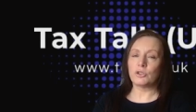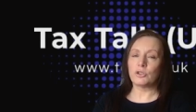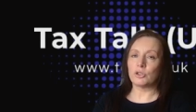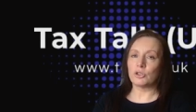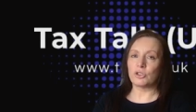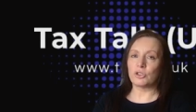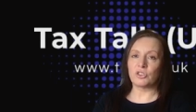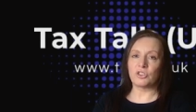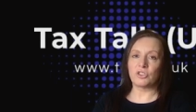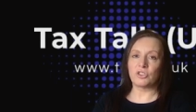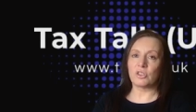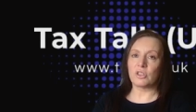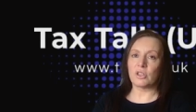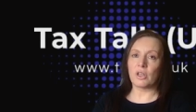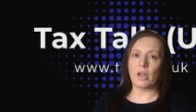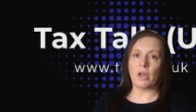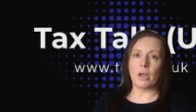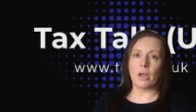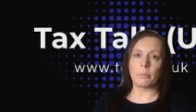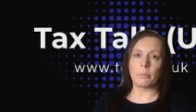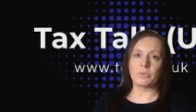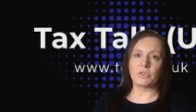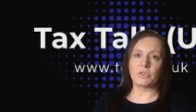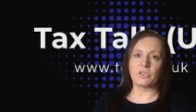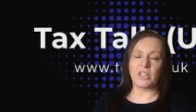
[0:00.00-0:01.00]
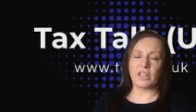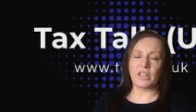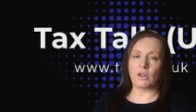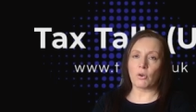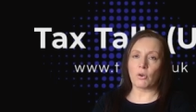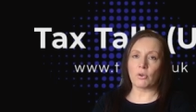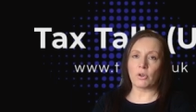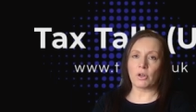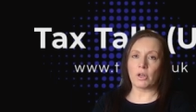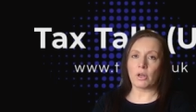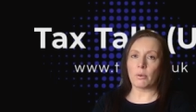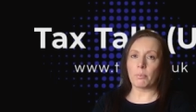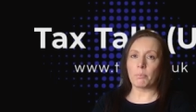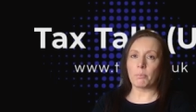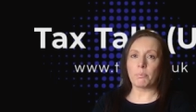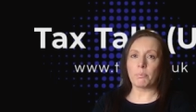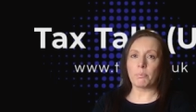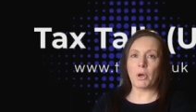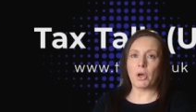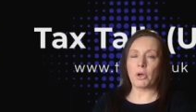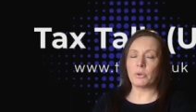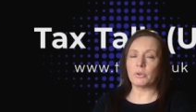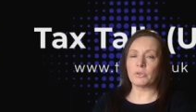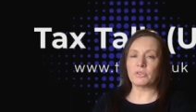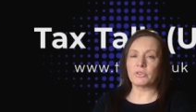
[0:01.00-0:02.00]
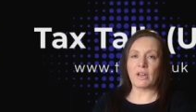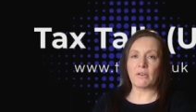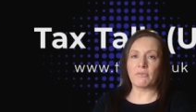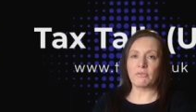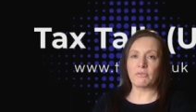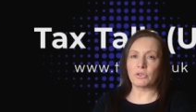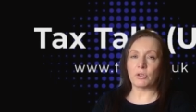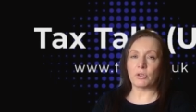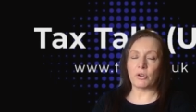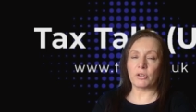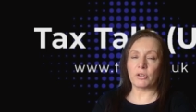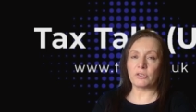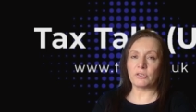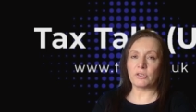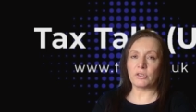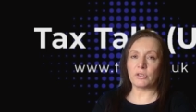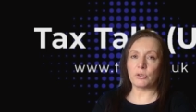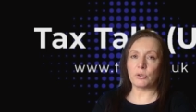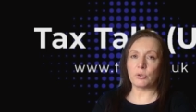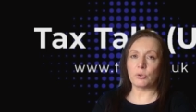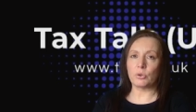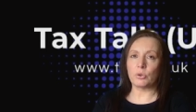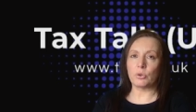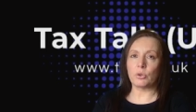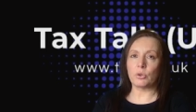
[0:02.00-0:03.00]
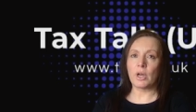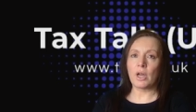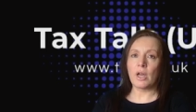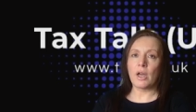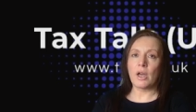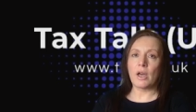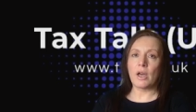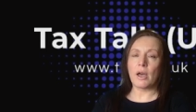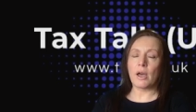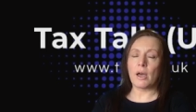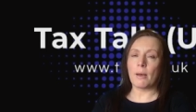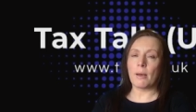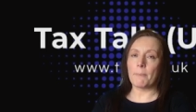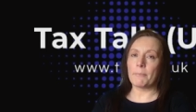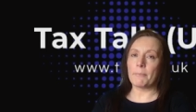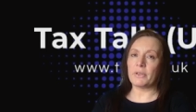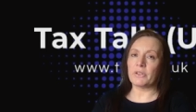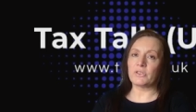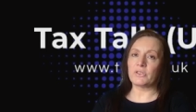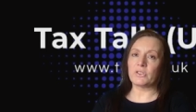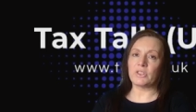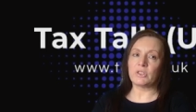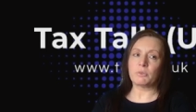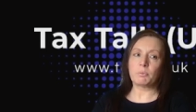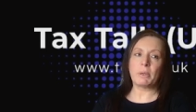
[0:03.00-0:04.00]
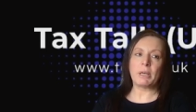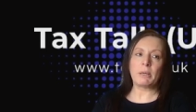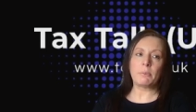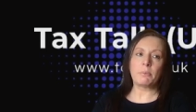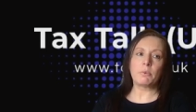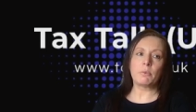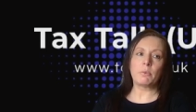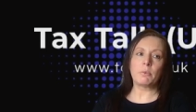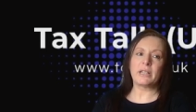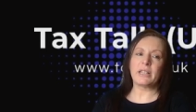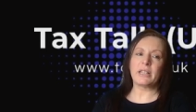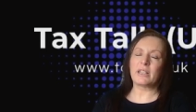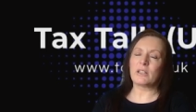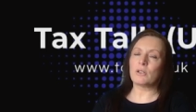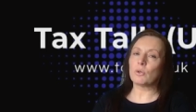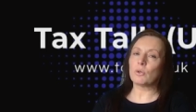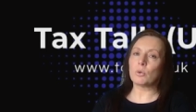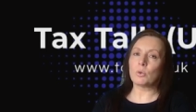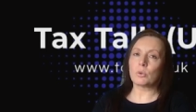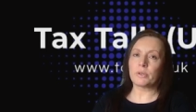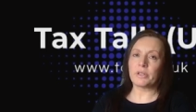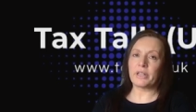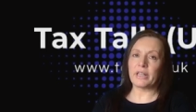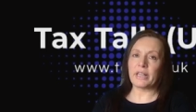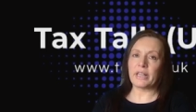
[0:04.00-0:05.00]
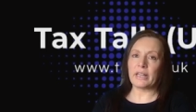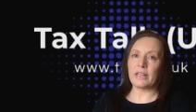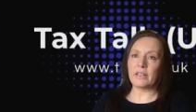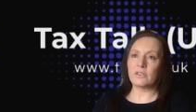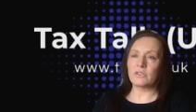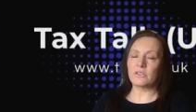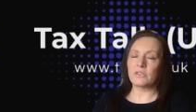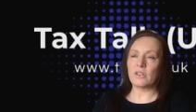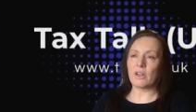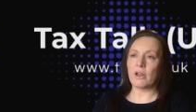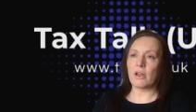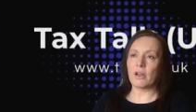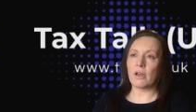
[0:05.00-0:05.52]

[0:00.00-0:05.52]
Just um, stick on a post advertising your business. People will ignore these.